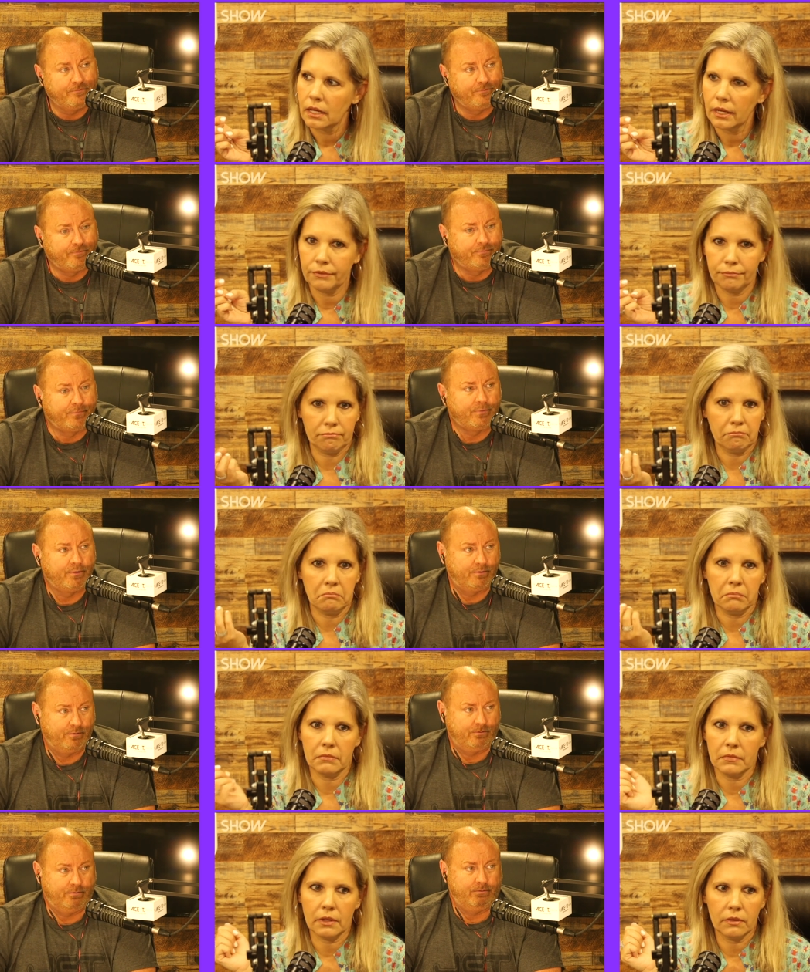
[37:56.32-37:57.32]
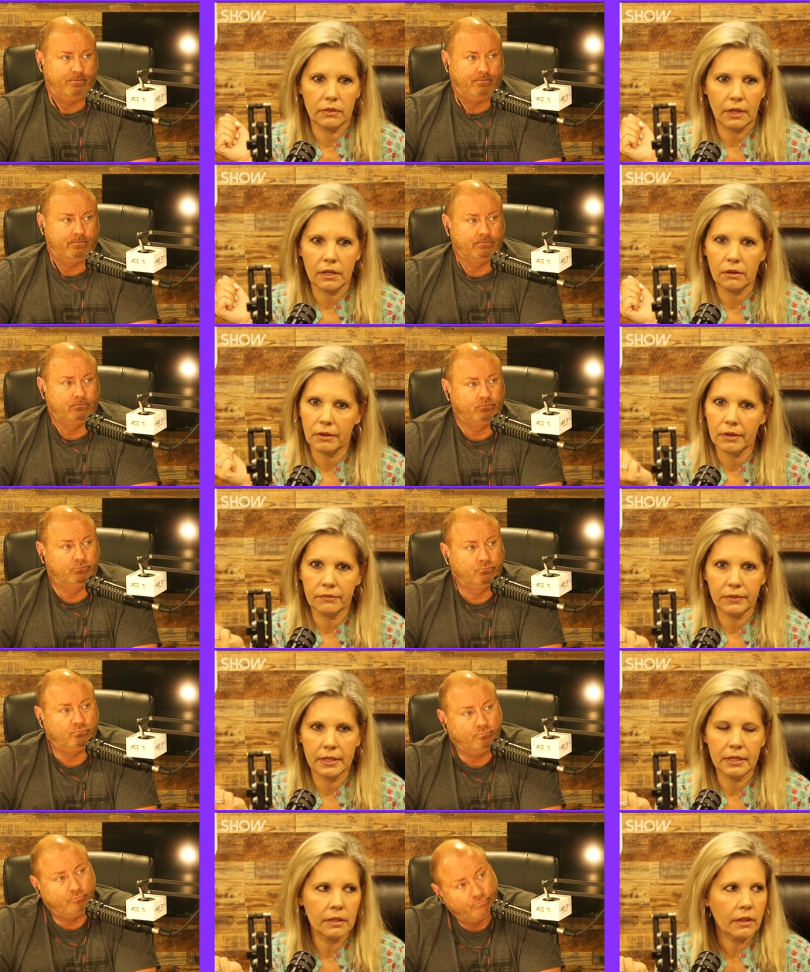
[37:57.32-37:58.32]
Speaker 1: and they don't have
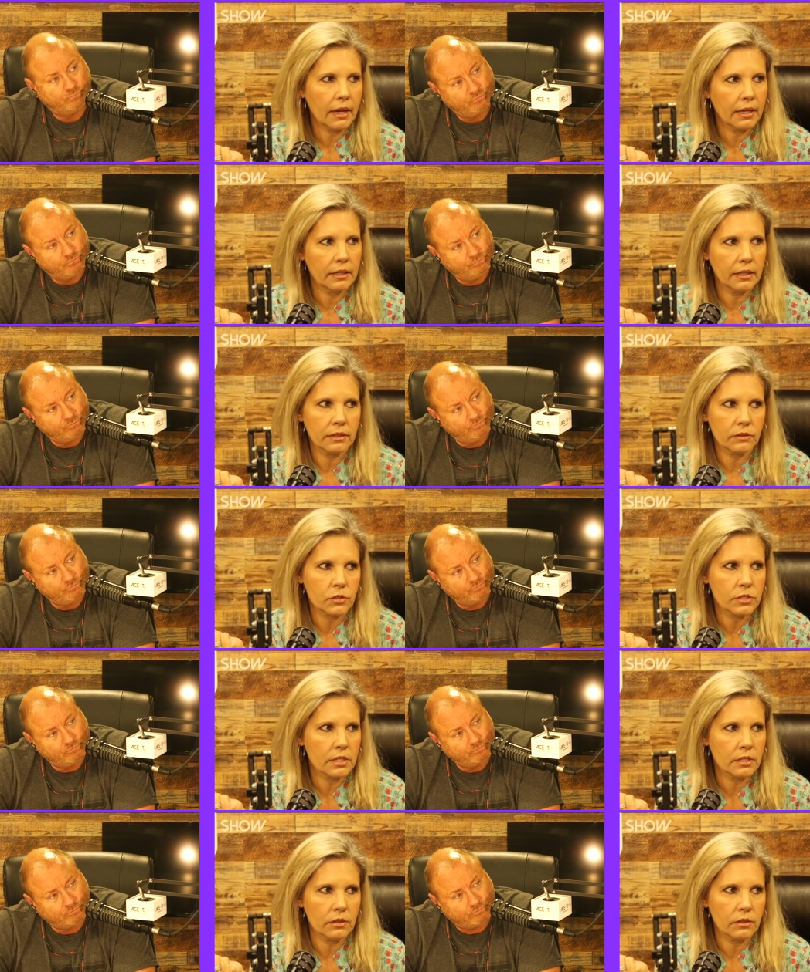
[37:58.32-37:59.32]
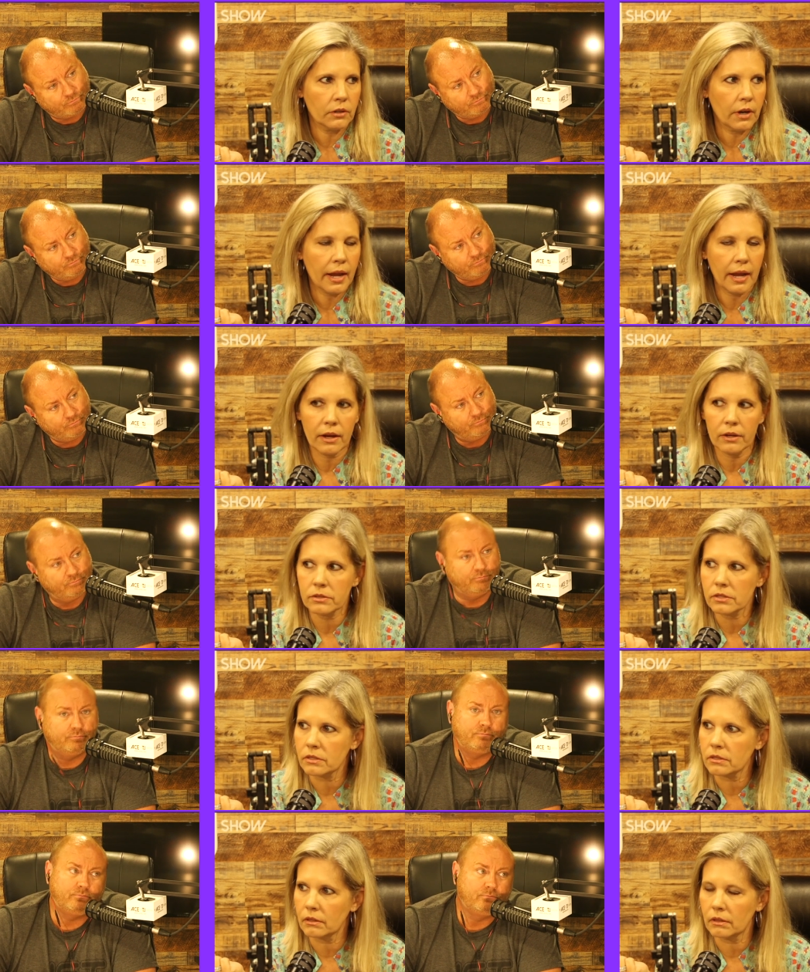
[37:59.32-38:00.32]
any lighting. They're sitting in their
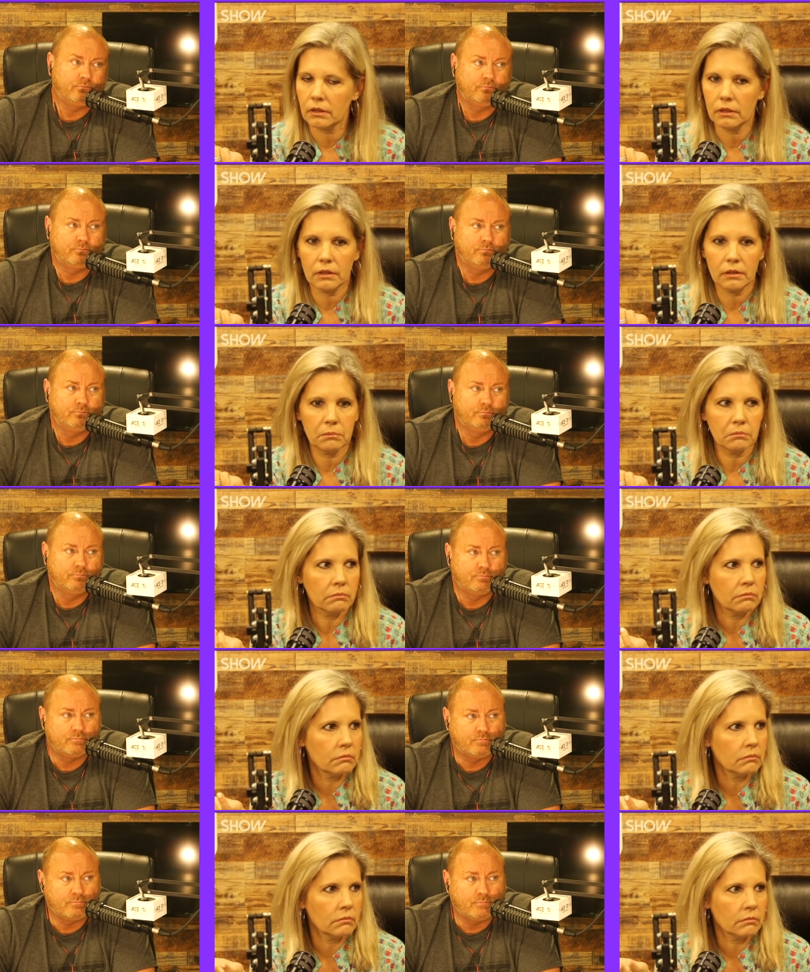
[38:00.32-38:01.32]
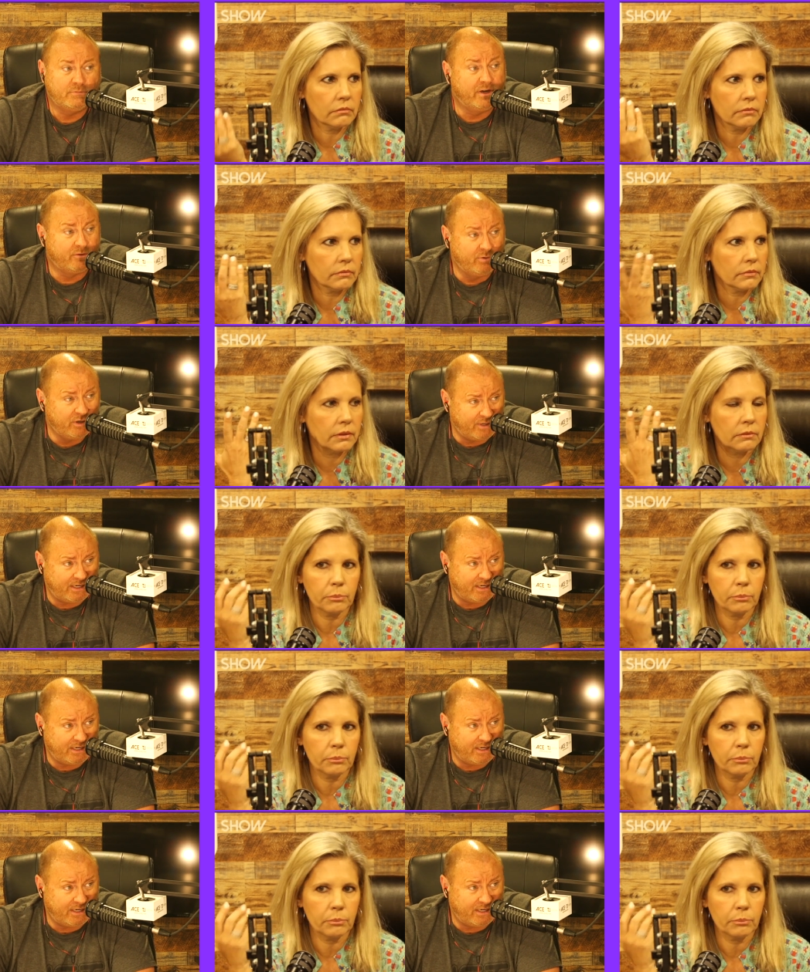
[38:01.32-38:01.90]
house.
Speaker 2: Yeah, real